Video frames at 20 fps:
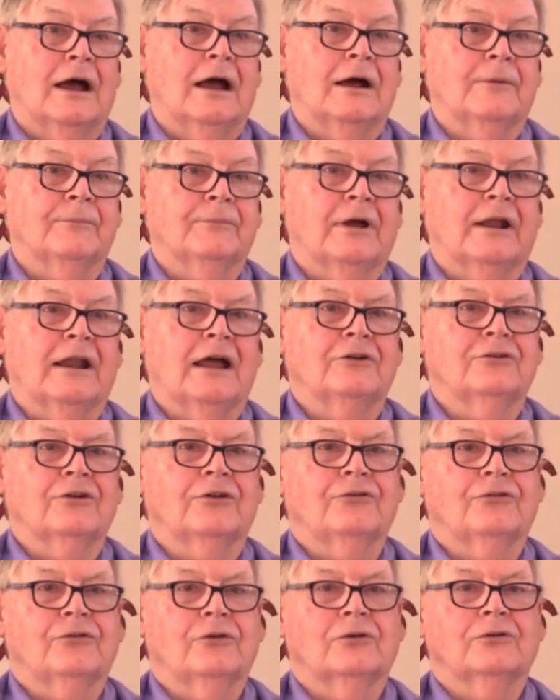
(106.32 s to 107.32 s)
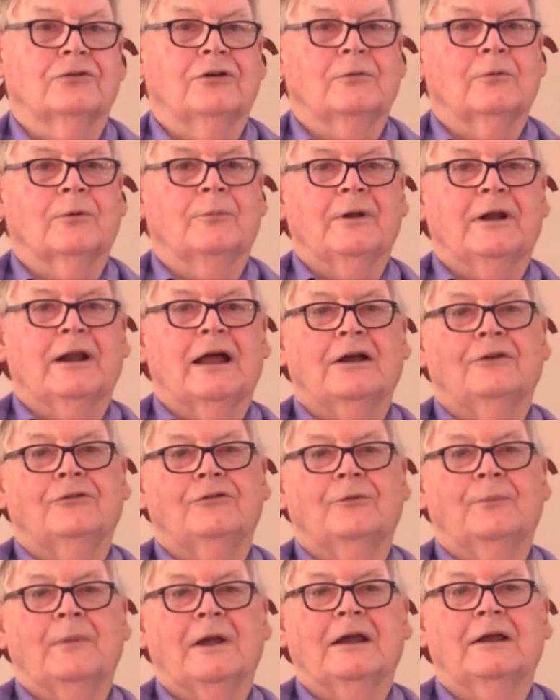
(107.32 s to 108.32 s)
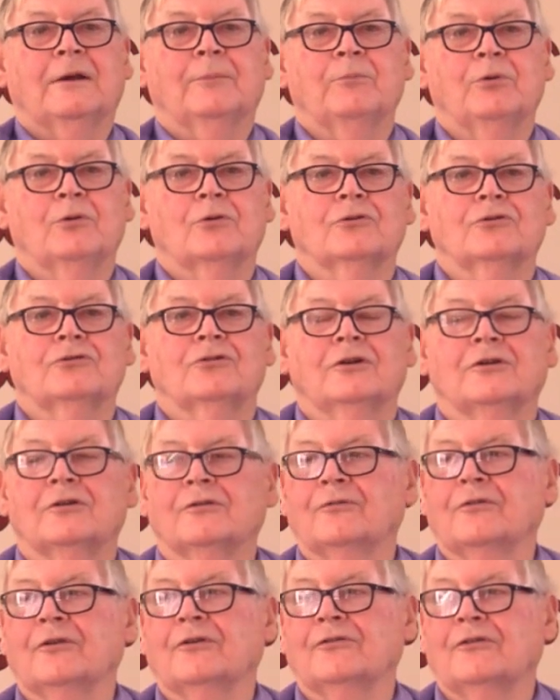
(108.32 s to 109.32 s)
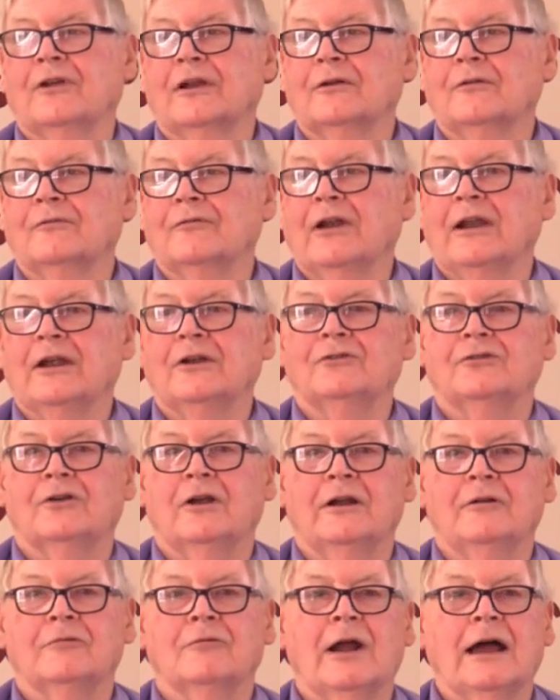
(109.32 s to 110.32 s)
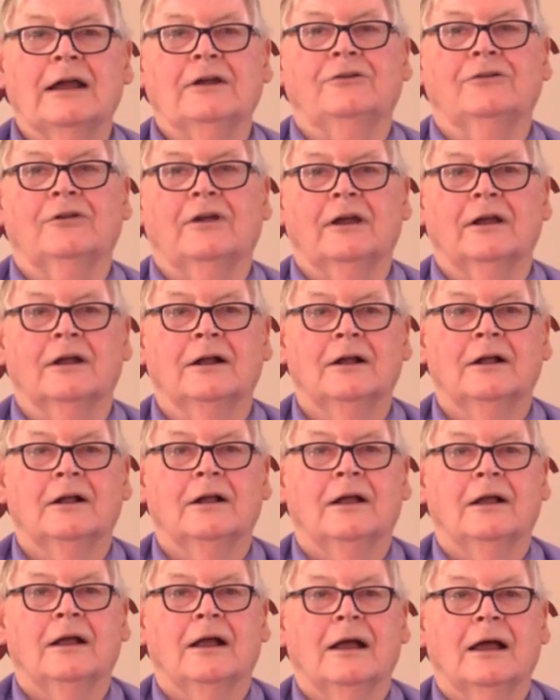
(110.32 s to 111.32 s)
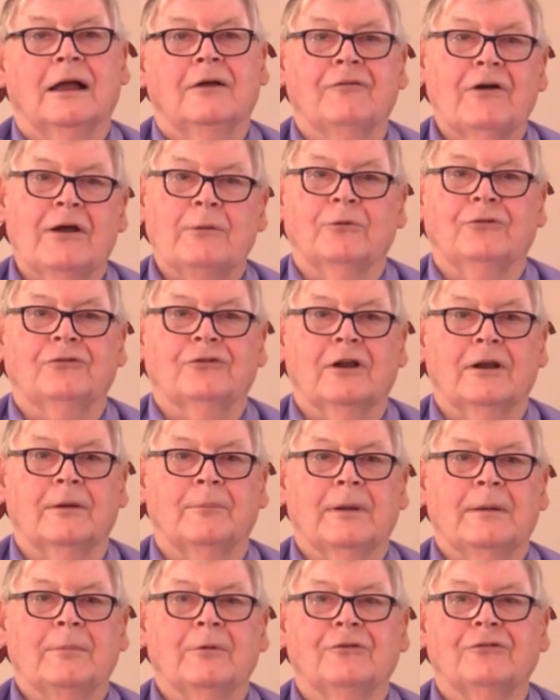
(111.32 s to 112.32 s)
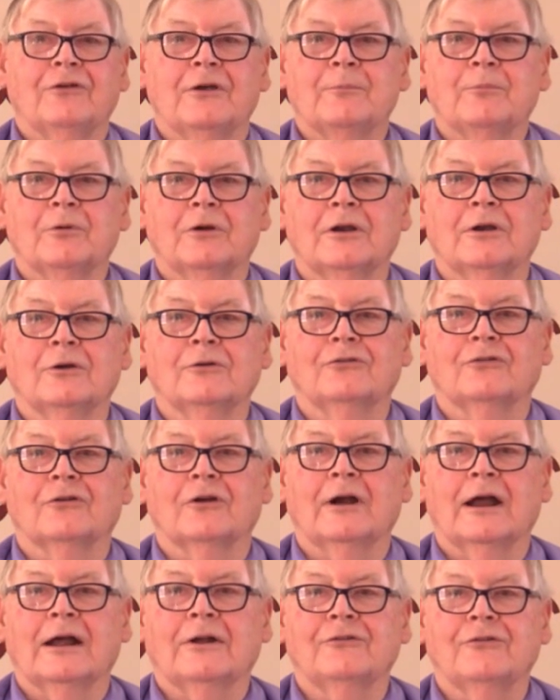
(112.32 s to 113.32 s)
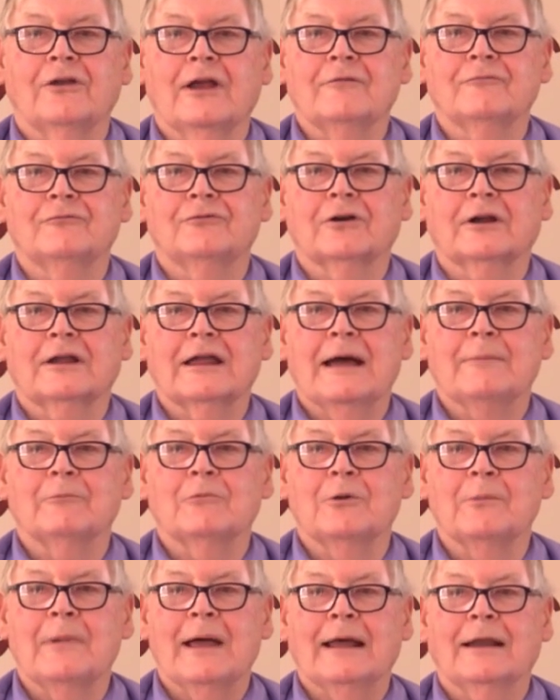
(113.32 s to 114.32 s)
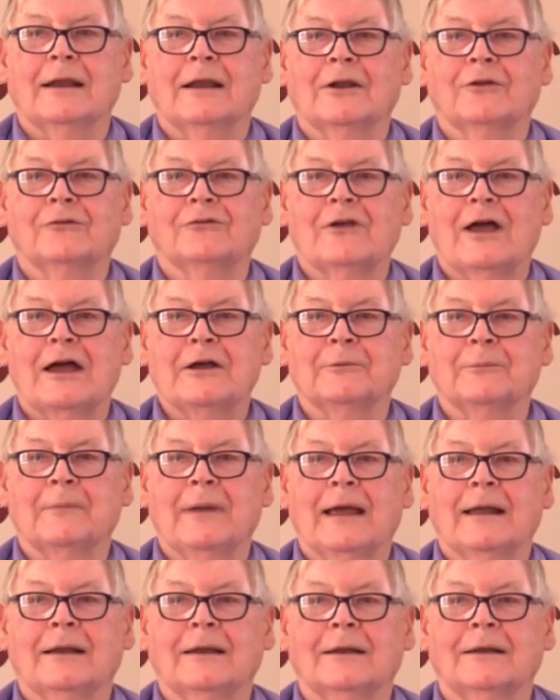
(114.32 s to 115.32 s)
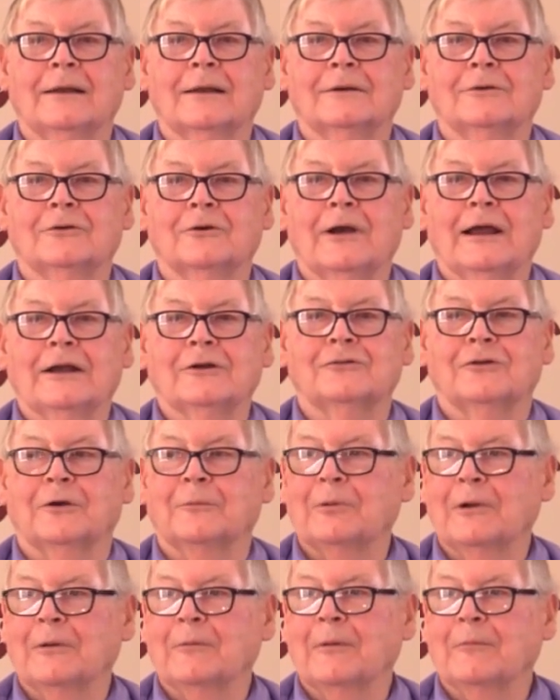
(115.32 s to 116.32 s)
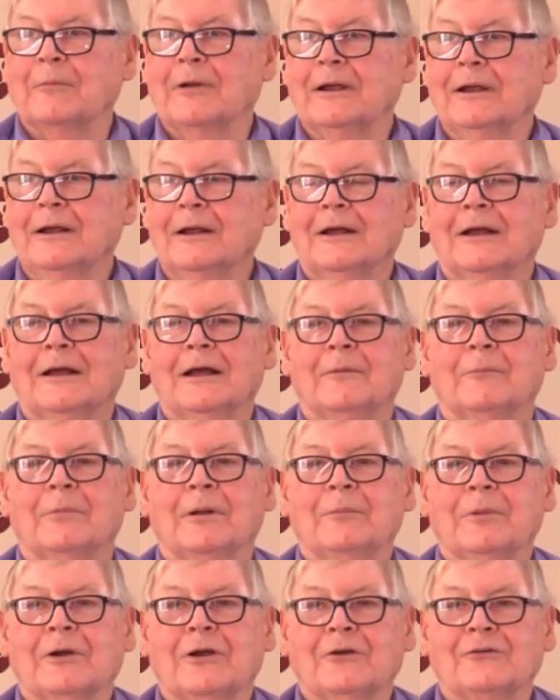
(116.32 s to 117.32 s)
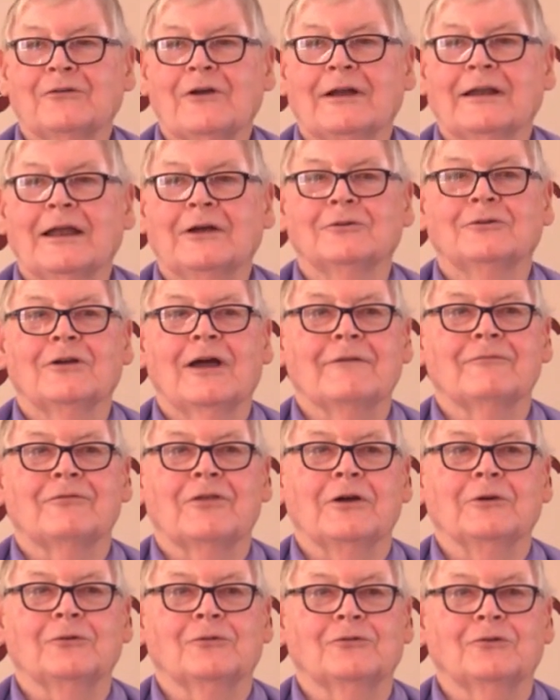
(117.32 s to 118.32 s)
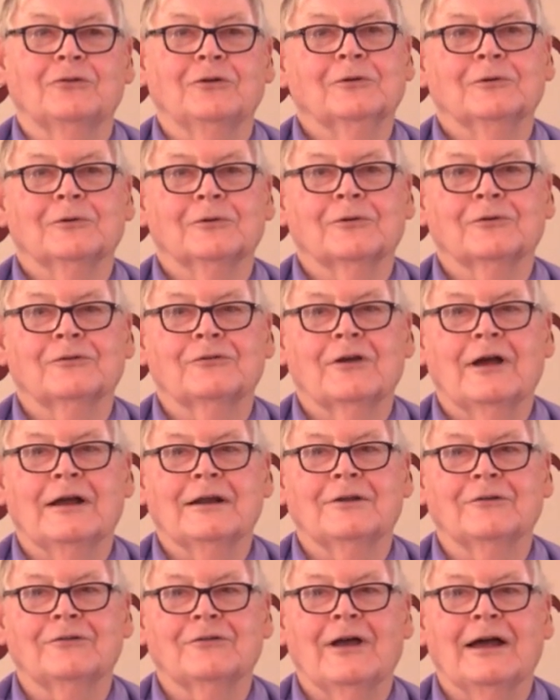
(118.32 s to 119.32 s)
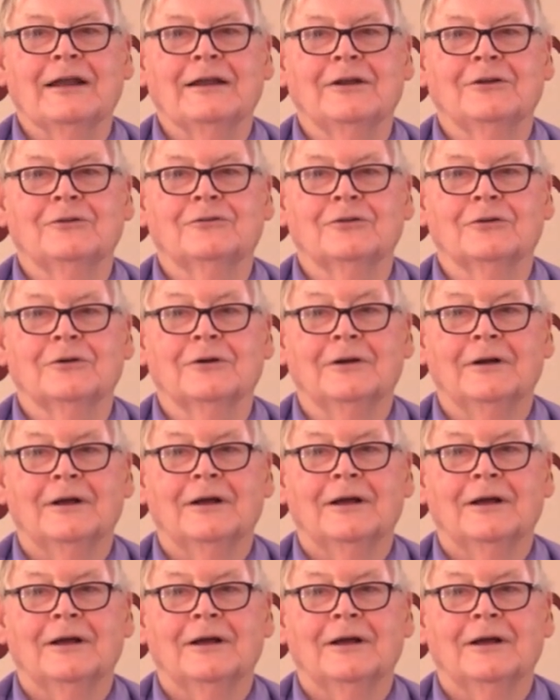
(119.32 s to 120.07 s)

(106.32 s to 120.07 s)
And I just thought it would be nice to make a portrait of this little village in writing. If I was still a BBC producer, I'd send for a cameraman and a sound man and a director probably, but because I don't have those tools, I decided to